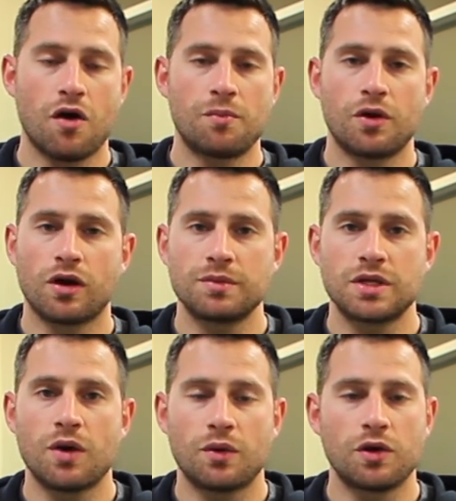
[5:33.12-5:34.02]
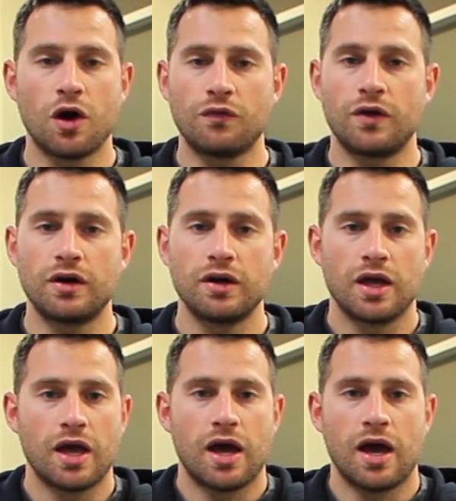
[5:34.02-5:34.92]
programs and what we offer,
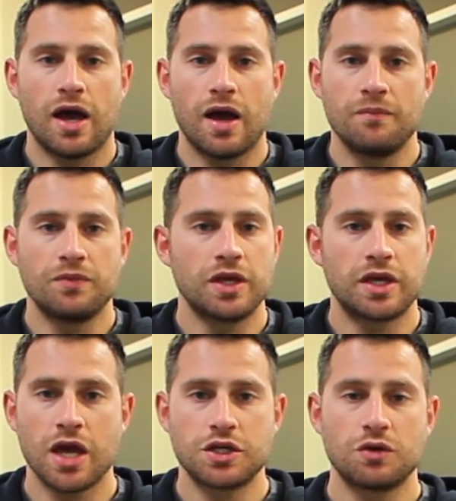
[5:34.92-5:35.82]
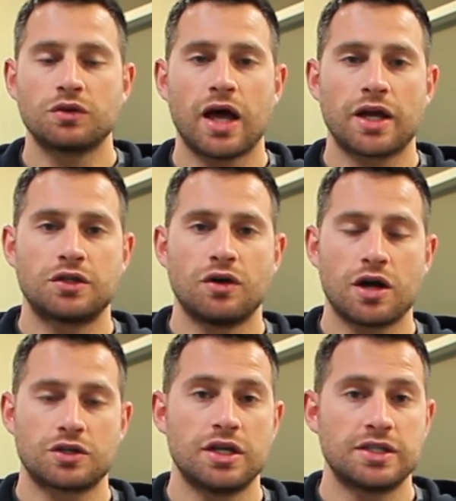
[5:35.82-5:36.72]
in case you would like to
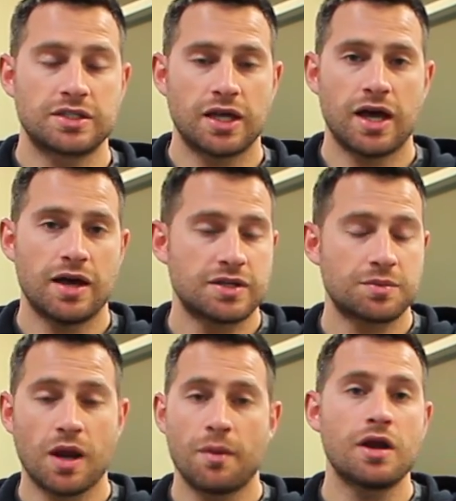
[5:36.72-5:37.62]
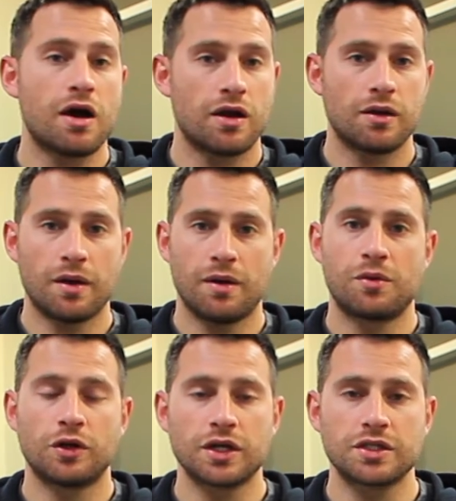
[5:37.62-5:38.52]
actually subscribe in our
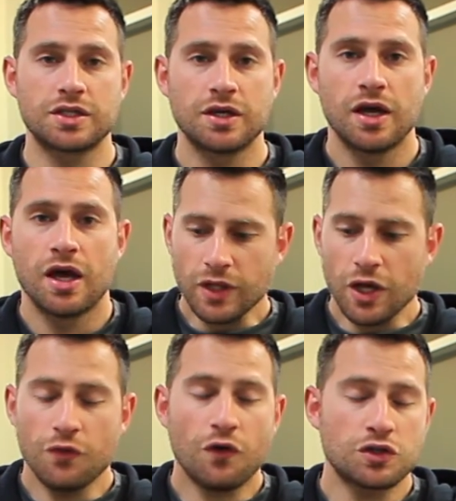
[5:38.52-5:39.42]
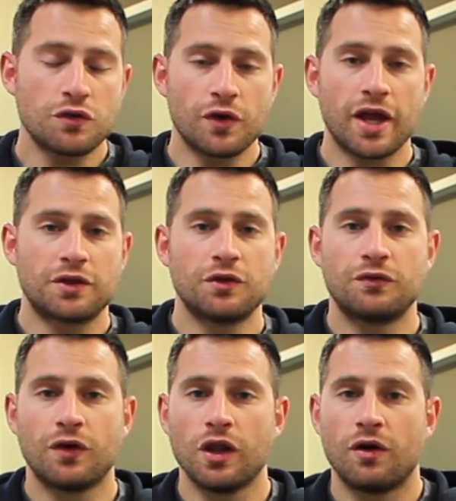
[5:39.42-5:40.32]
products. And of course, don't forget to
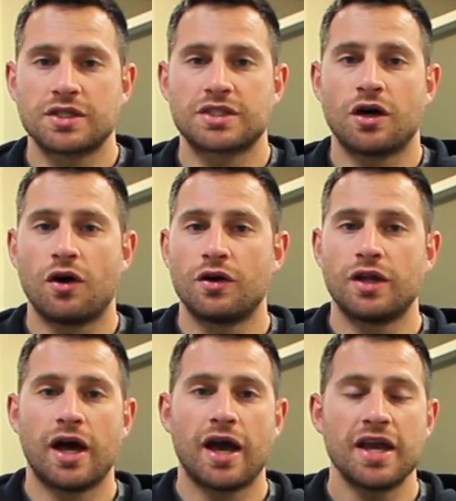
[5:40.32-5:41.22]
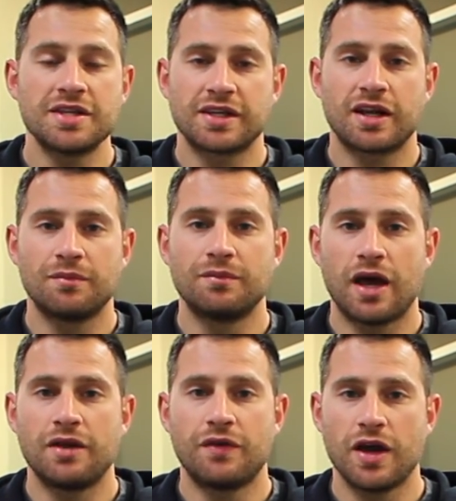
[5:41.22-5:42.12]
follow us on Instagram
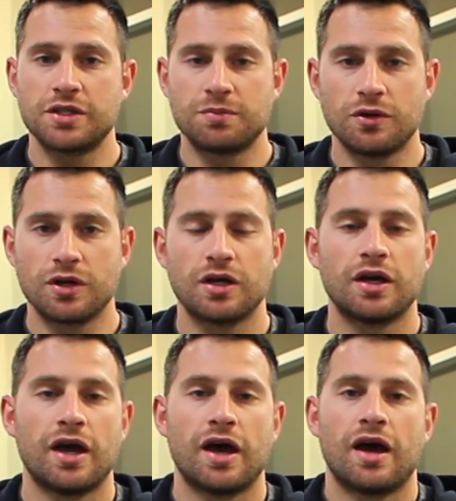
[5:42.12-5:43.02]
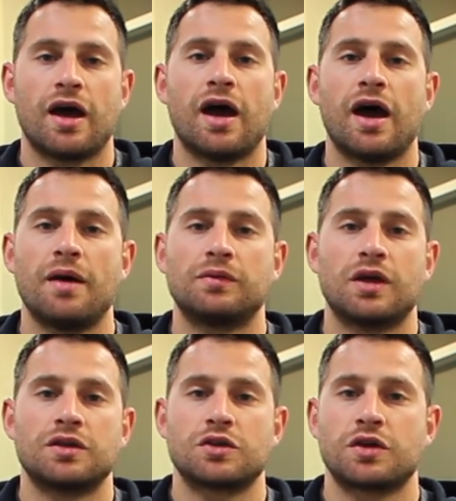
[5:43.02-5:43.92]
and Facebook,
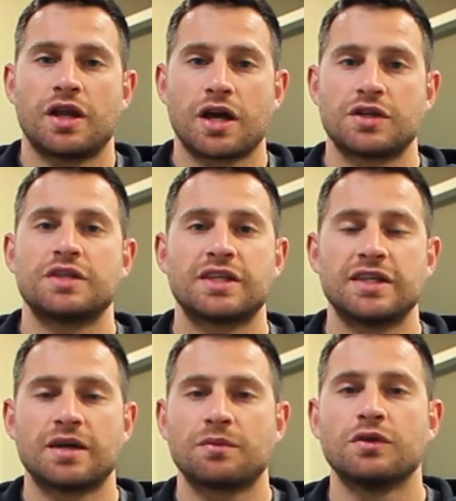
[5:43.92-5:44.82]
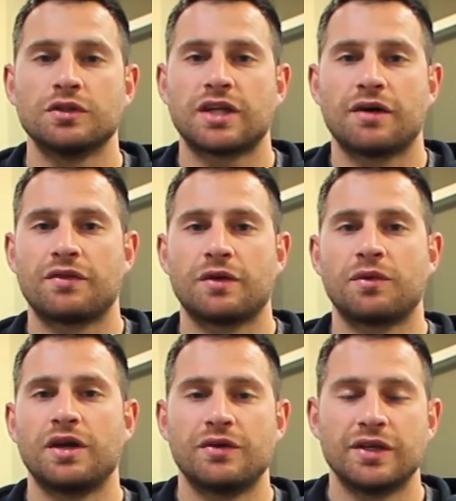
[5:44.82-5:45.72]
and so you can actually see some cool stuff that
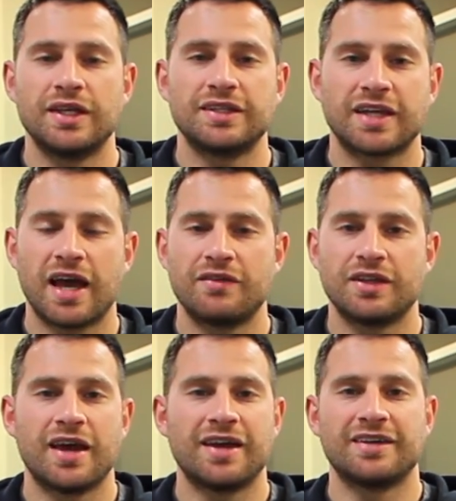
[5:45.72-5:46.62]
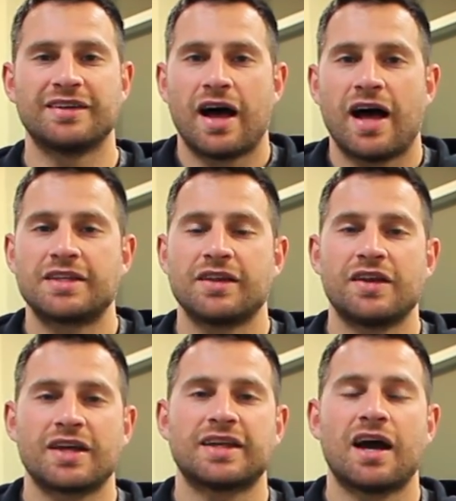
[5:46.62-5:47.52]
we release every day. Until
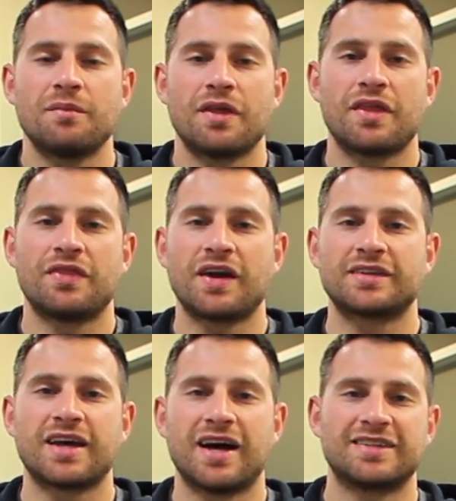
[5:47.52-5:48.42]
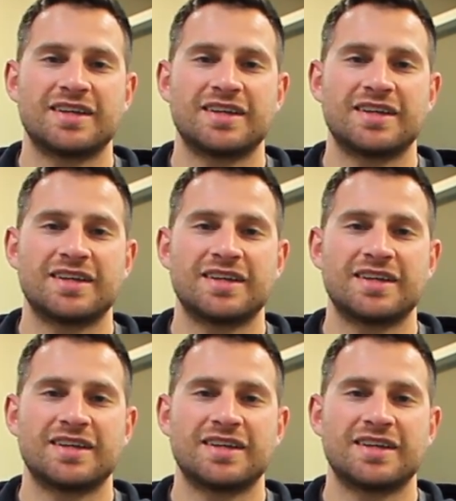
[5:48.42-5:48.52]
the next time, thanks guys,